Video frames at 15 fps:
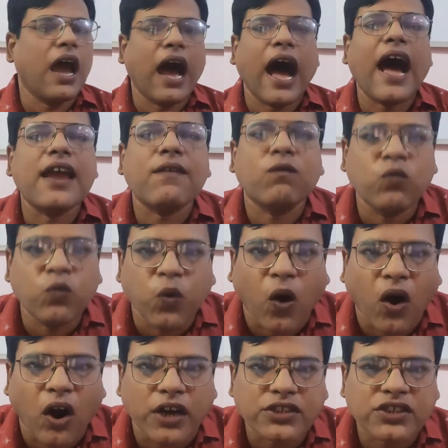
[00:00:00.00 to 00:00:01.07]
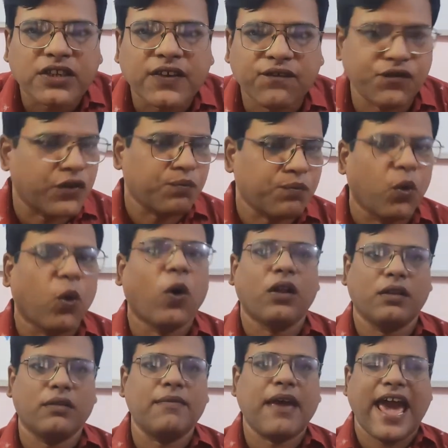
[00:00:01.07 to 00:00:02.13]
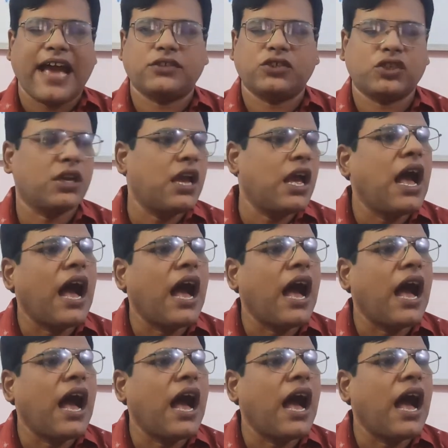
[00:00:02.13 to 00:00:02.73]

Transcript: I watch football match.